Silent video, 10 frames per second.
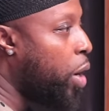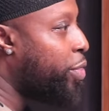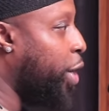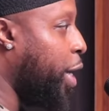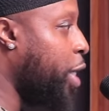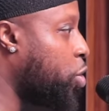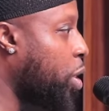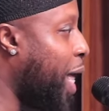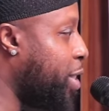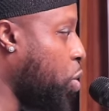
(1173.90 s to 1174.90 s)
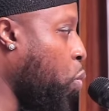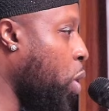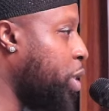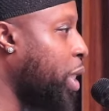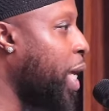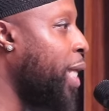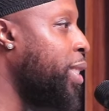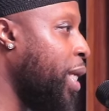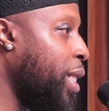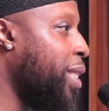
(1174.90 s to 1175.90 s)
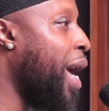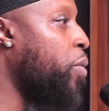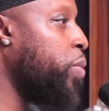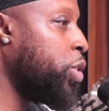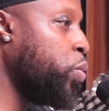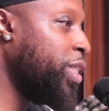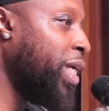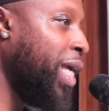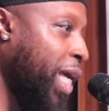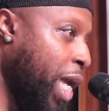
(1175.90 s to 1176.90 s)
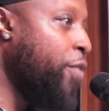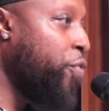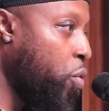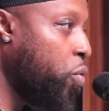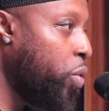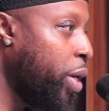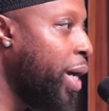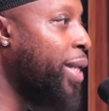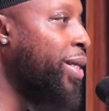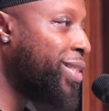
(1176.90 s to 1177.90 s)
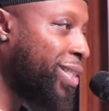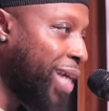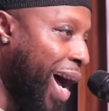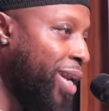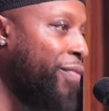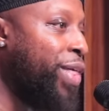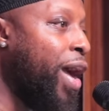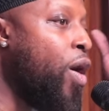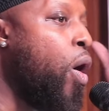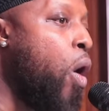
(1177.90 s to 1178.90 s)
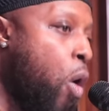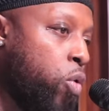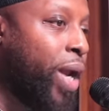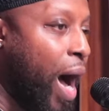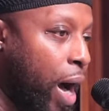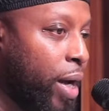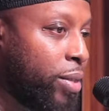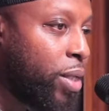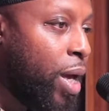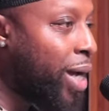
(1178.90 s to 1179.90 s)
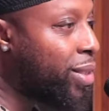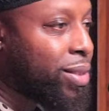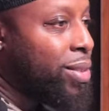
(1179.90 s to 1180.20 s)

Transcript: the Israelites once again did that which was evil in the sight of their own eyes, because it's